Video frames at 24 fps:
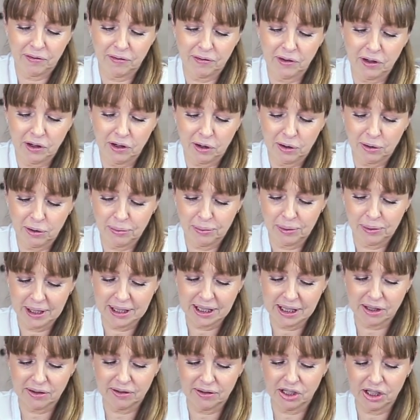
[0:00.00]

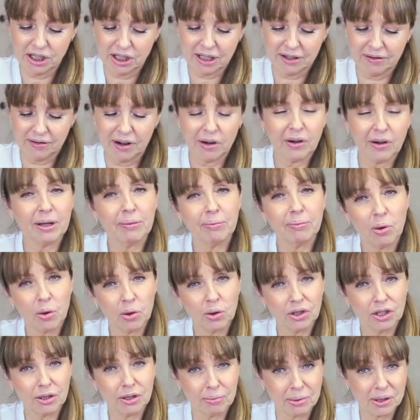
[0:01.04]
it's just very
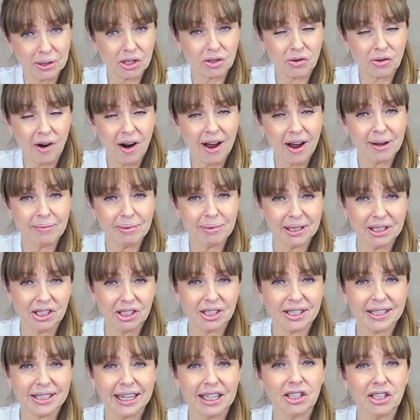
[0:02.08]
important to prescribe and
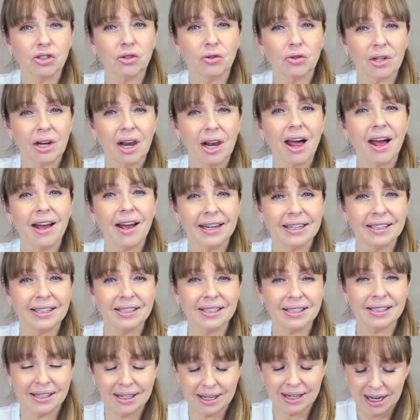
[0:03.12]
just let your
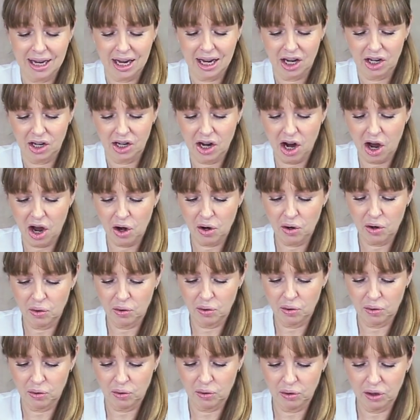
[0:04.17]
client
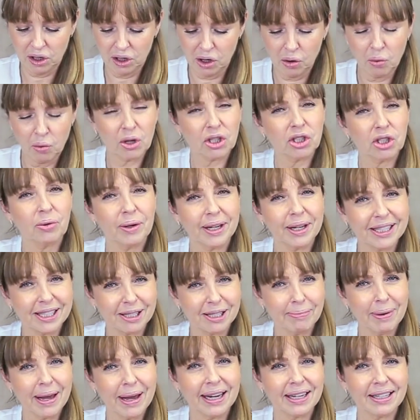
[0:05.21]
know, what to
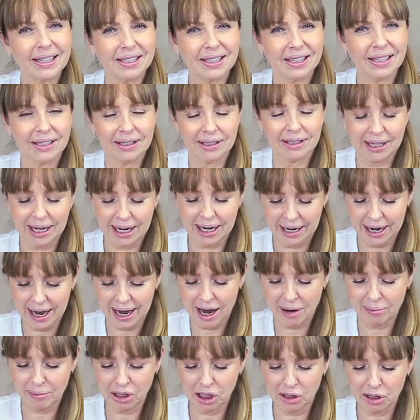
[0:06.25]
expect and
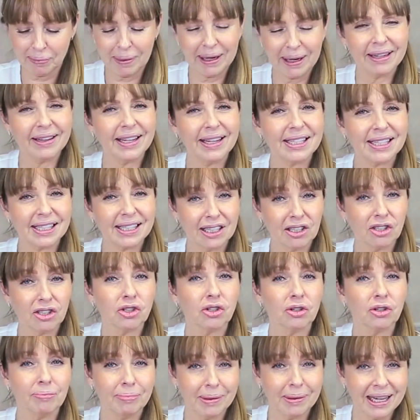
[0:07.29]
how much better their skin
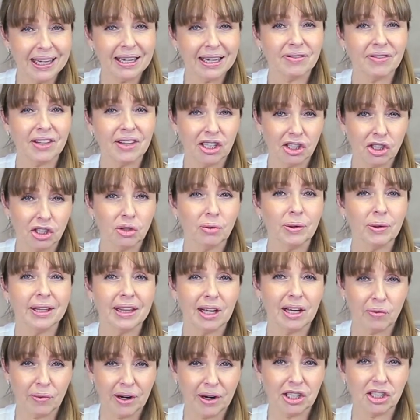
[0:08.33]
should be if they're doing
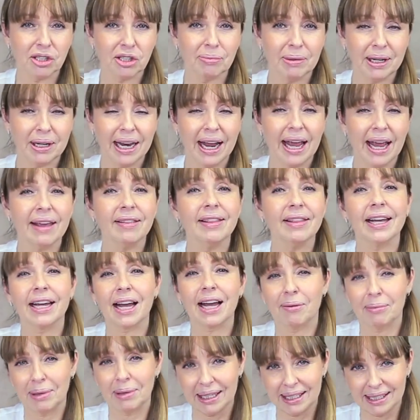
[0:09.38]
their regimen and they're
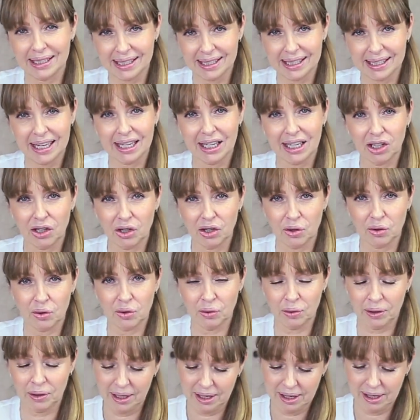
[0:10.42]
coming and seeing
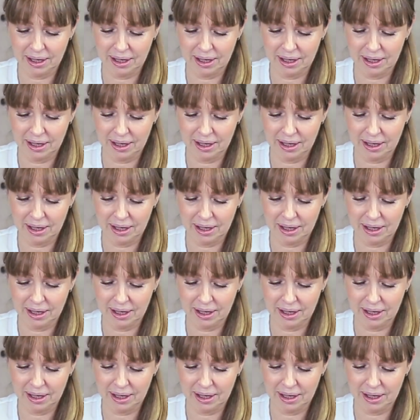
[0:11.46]
you